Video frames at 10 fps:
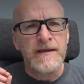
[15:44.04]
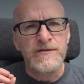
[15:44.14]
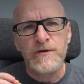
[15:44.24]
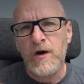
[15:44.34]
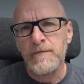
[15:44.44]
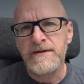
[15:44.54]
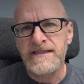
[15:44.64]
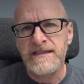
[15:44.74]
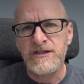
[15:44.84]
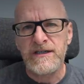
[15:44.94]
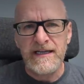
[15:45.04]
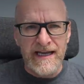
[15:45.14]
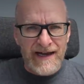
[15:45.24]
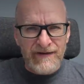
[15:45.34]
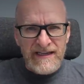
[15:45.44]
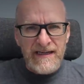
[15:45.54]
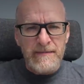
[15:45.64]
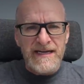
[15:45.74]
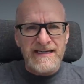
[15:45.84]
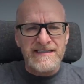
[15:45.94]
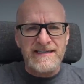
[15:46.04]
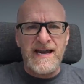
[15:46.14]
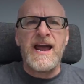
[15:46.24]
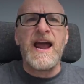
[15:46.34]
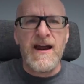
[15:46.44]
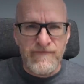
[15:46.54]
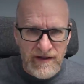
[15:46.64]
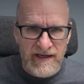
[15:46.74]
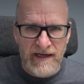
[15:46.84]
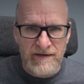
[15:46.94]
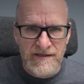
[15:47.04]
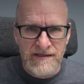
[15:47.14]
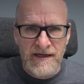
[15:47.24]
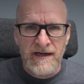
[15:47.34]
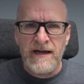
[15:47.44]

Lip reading: So compositionally, I've eliminated everything else.